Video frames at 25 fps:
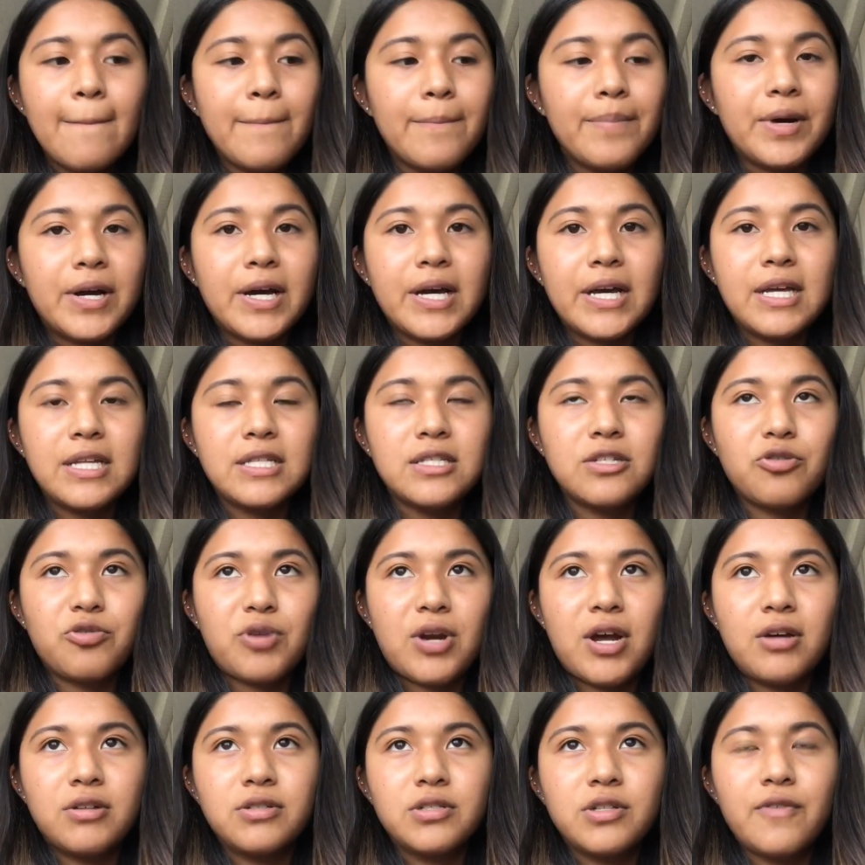but it's
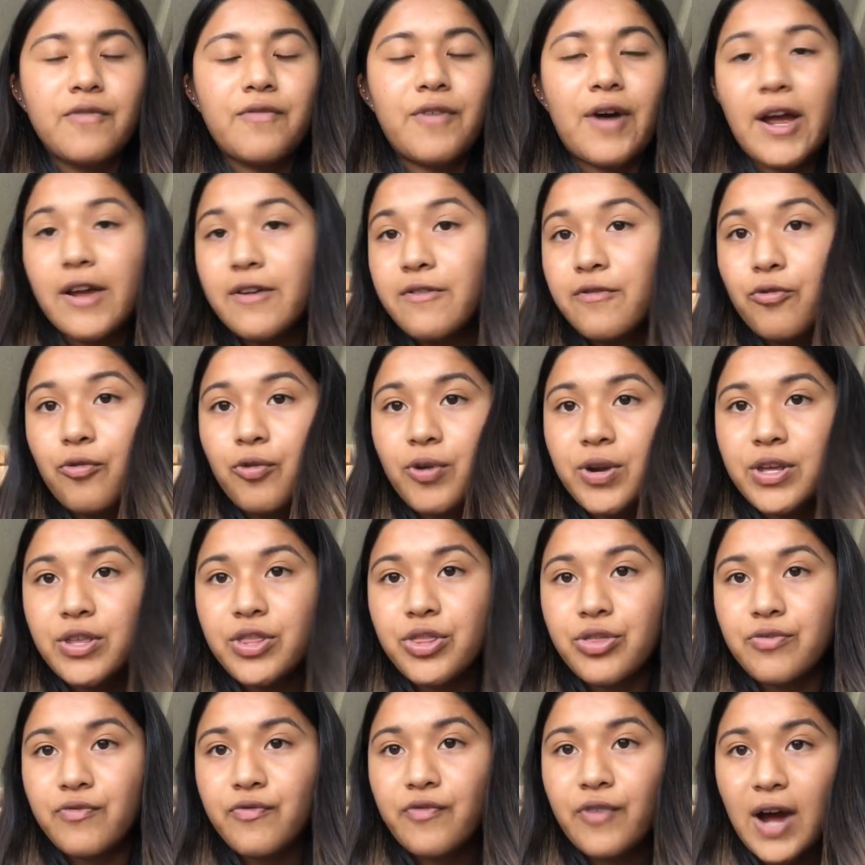around
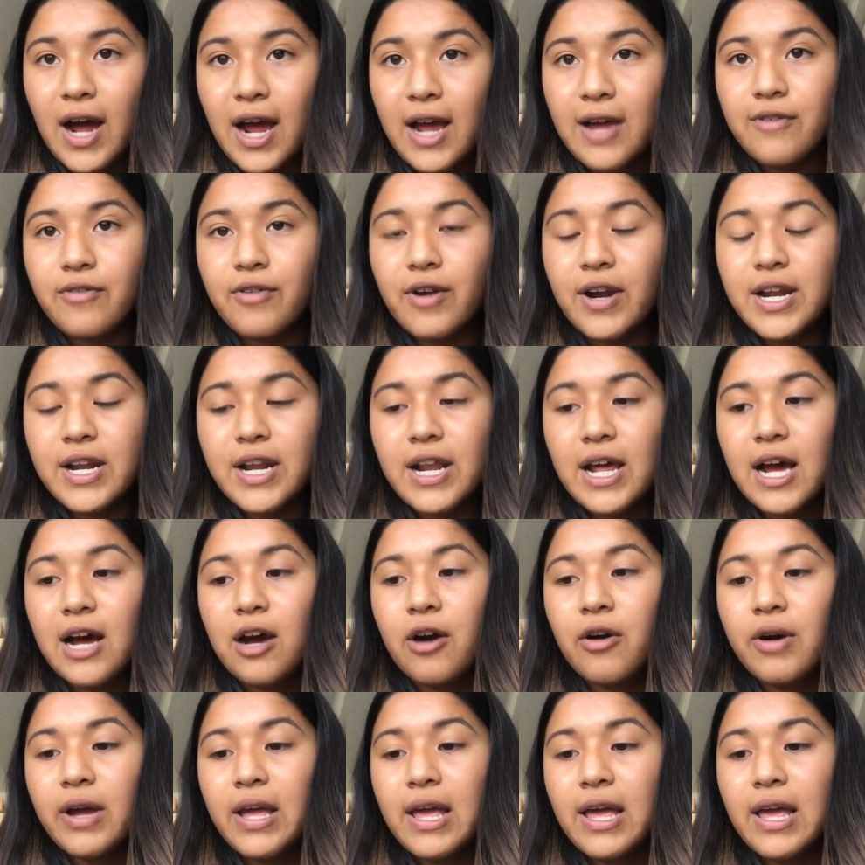5:45 right now,